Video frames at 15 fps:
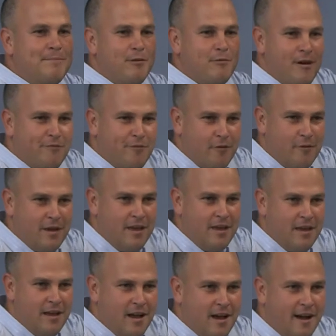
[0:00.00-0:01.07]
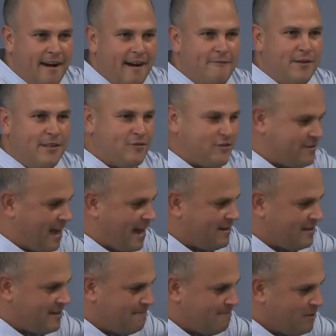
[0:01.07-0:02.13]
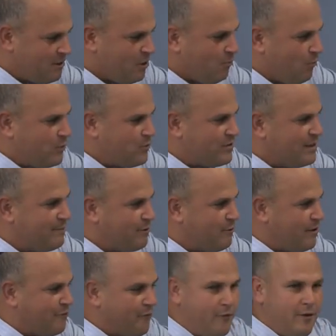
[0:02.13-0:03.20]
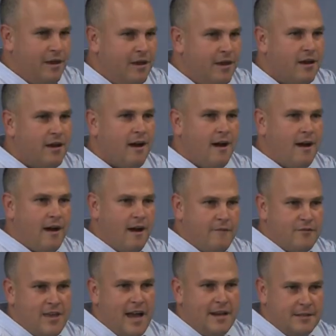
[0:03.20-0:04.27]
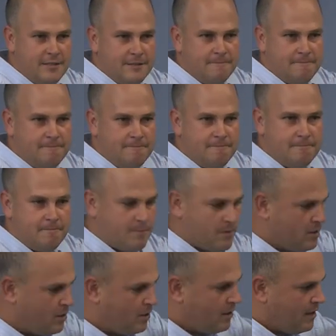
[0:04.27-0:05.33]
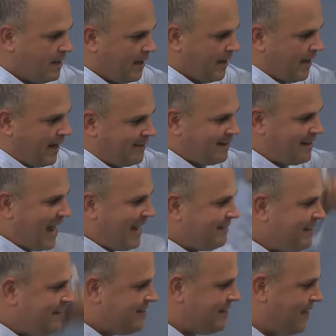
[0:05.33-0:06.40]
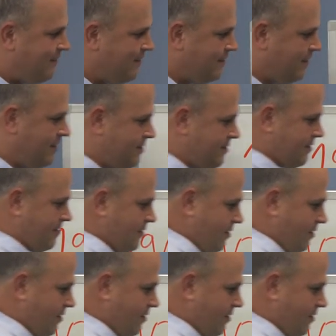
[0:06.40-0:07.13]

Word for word: periphery of religious Zionism, which was in the periphery of Zionism. In the 1970s,